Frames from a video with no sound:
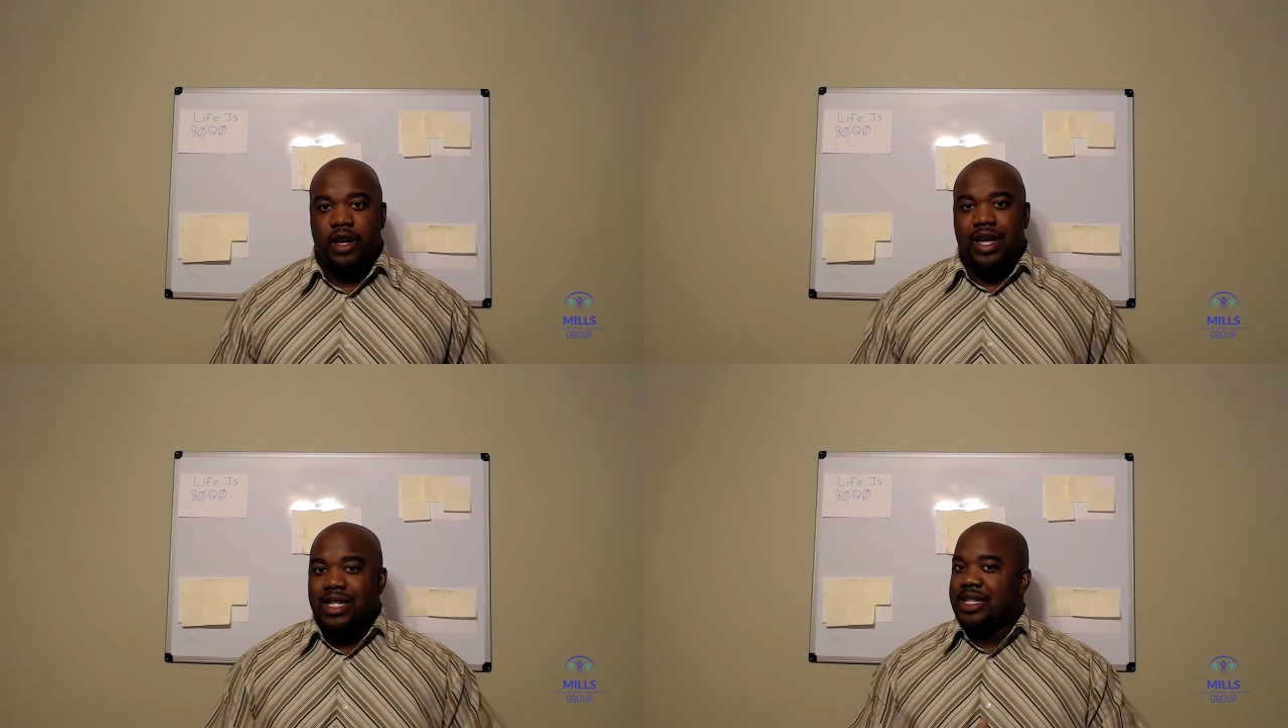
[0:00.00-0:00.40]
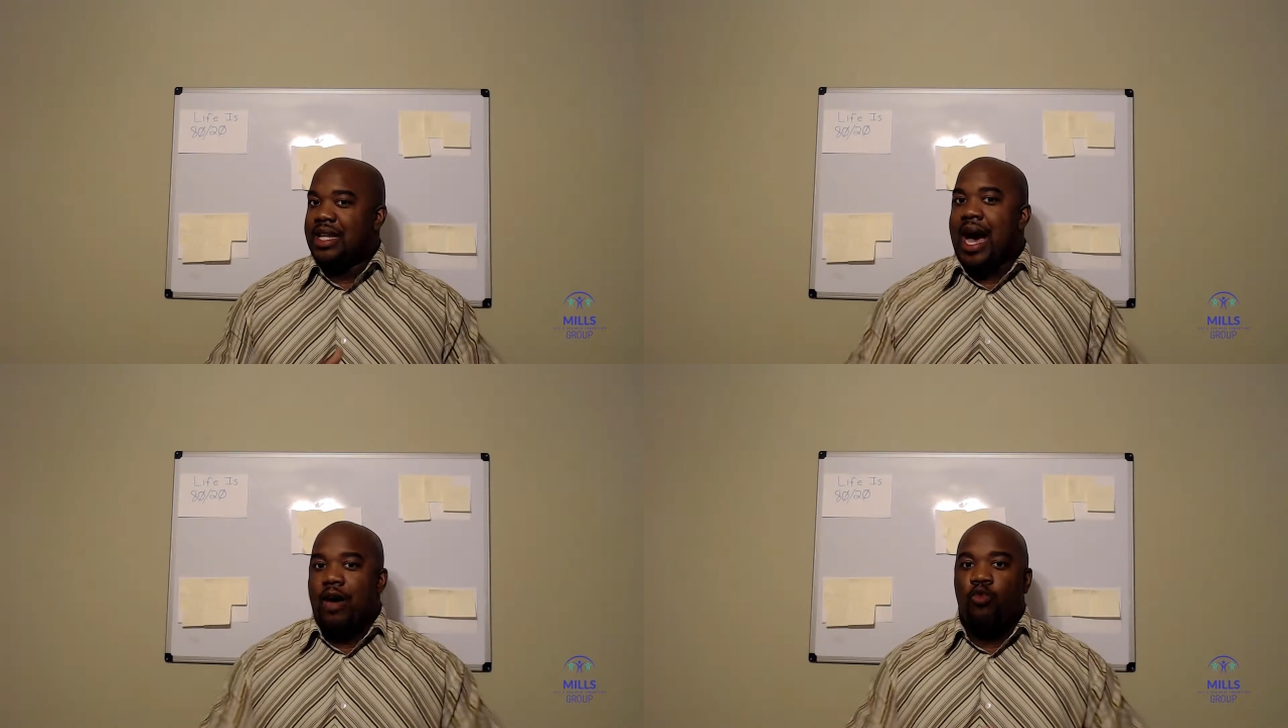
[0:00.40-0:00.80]
It's
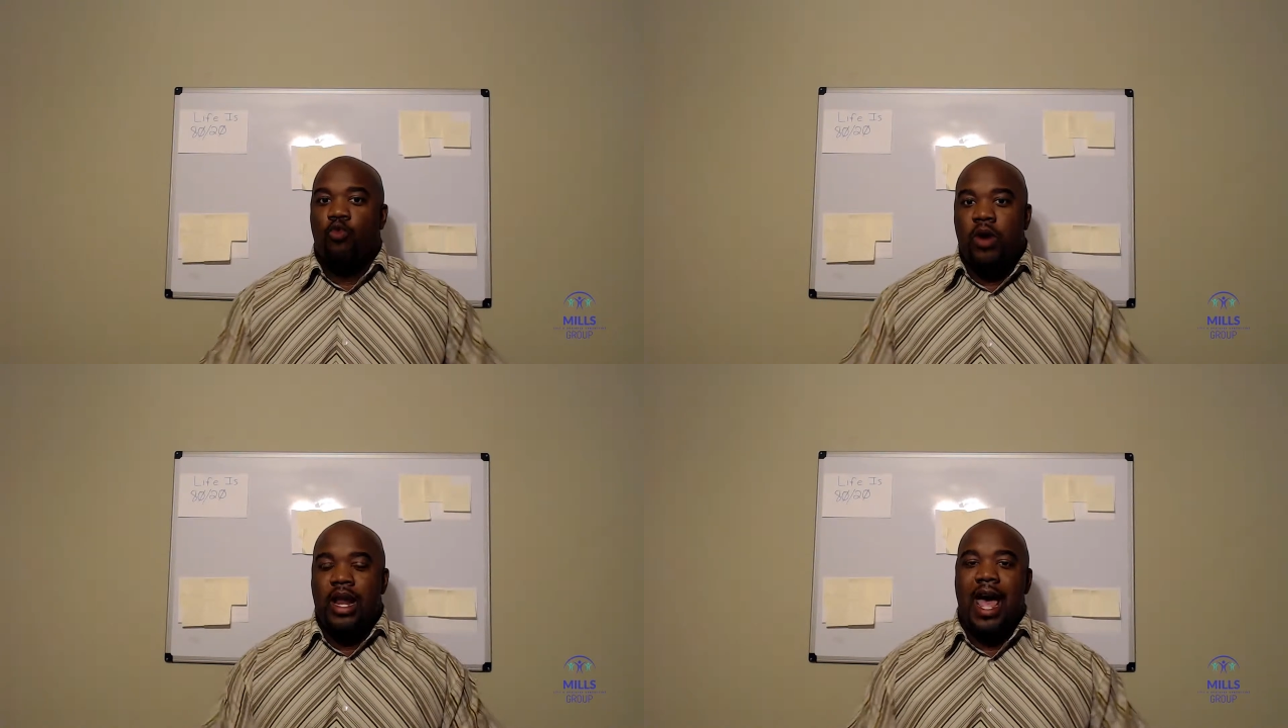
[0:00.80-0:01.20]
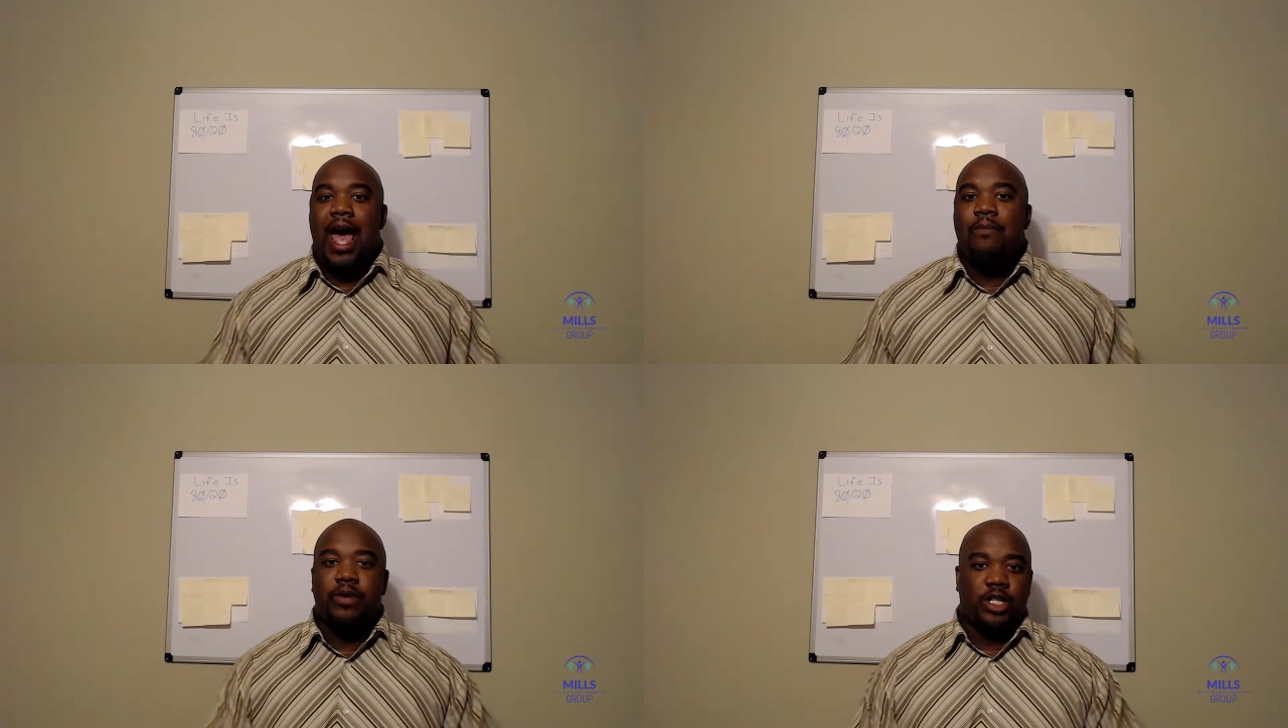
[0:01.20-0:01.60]
not what
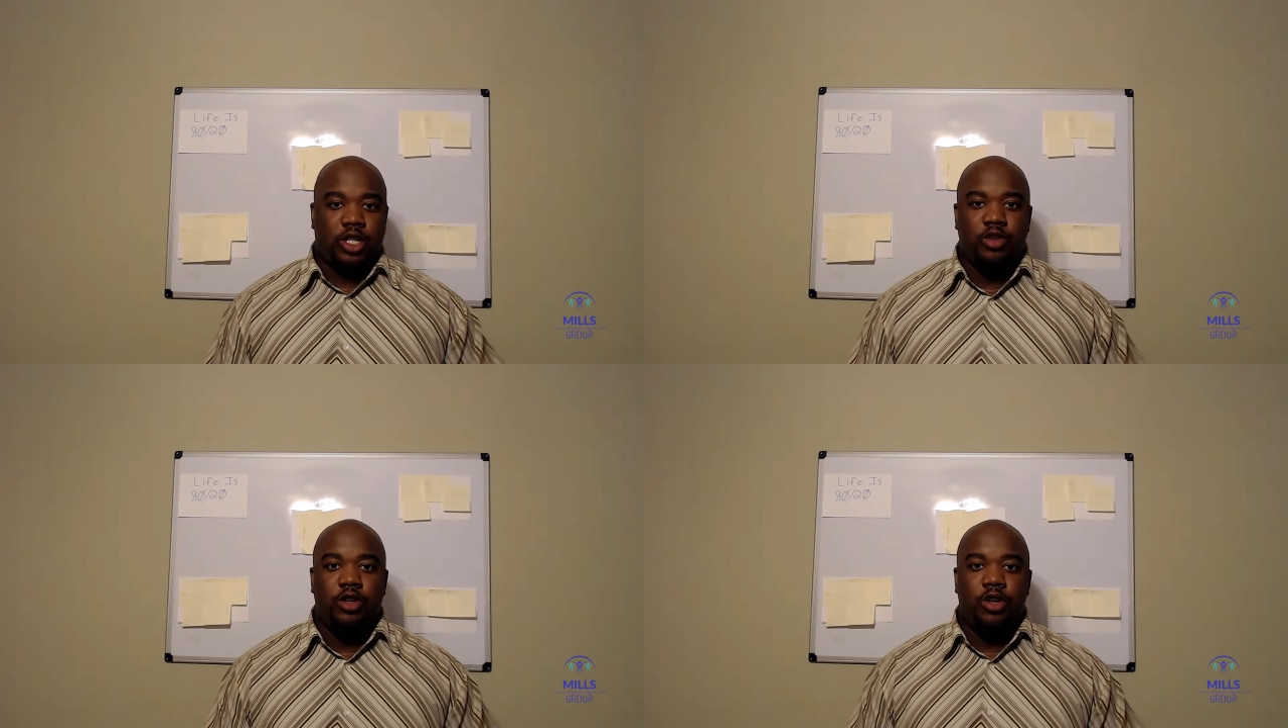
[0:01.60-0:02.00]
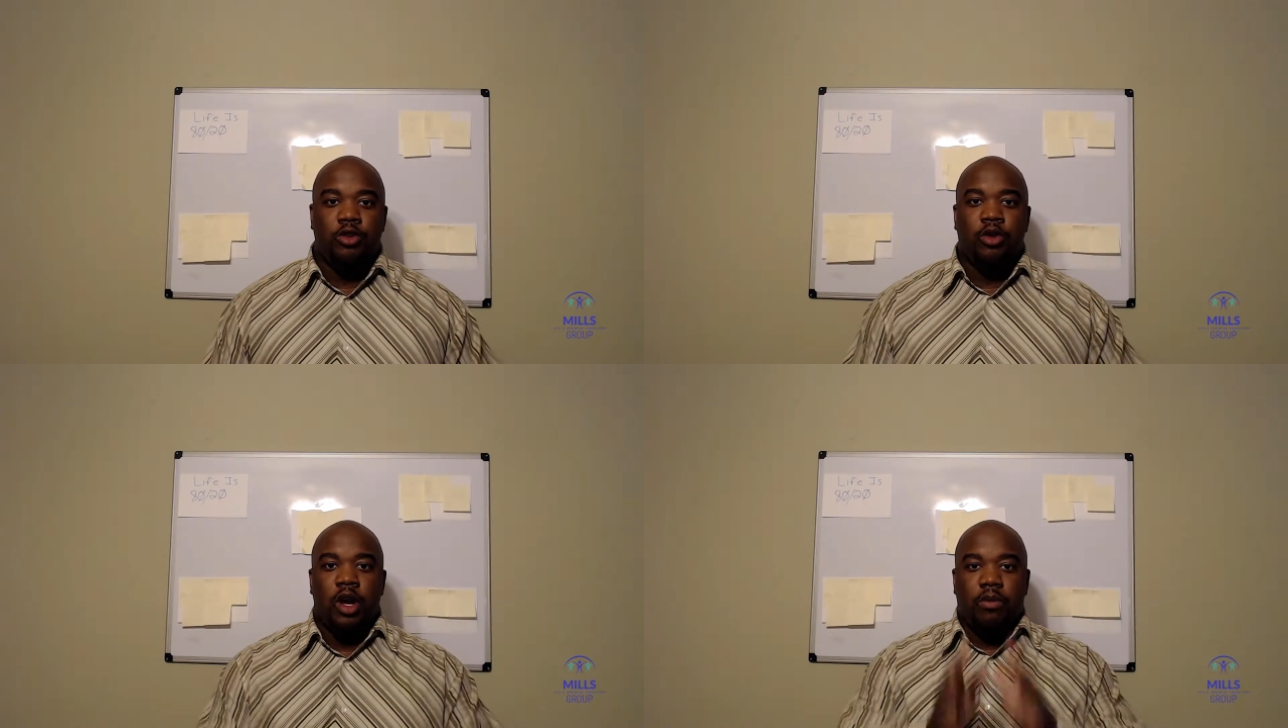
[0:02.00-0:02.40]
happens to
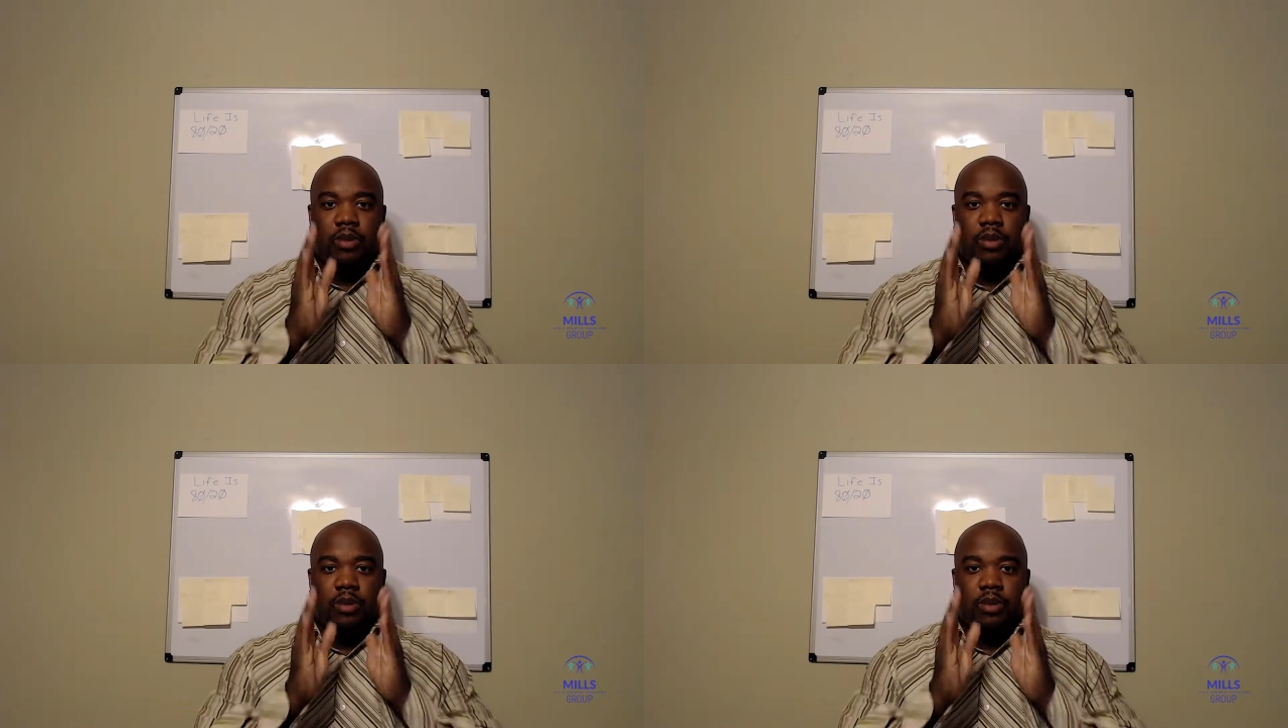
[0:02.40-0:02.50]
you,